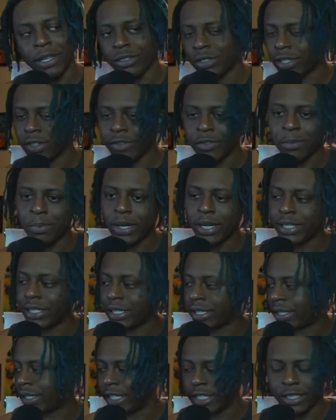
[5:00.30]
of oppression.
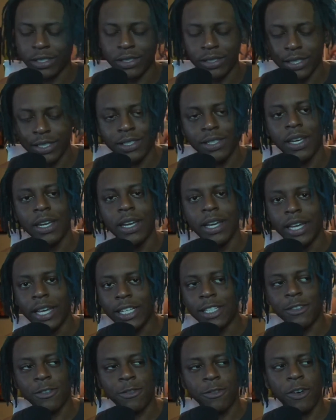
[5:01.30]

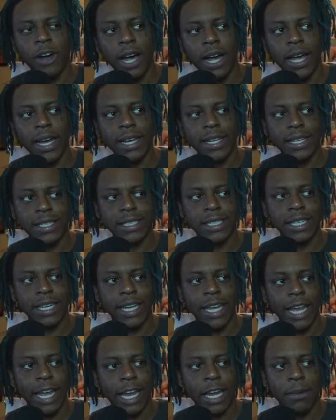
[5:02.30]
It's fine. That's the
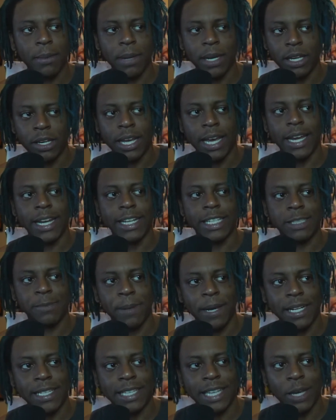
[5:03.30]
game. And you kind of
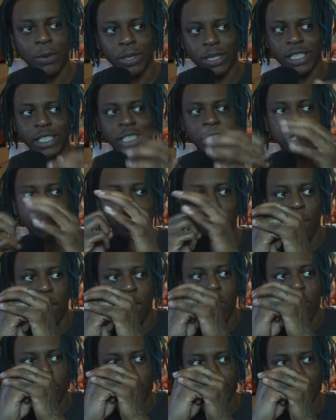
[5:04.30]
expect that with this
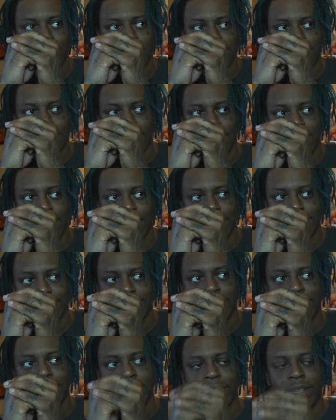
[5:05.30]
small ass cast
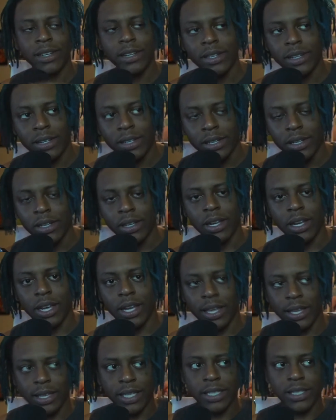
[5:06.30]

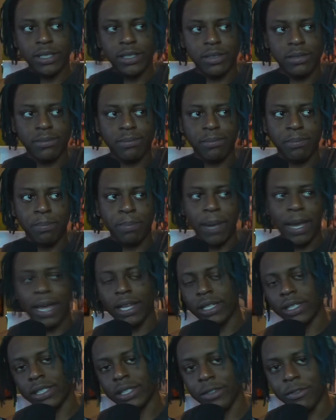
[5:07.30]
and this
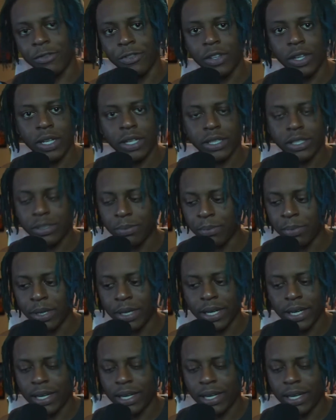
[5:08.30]
balance and flux. But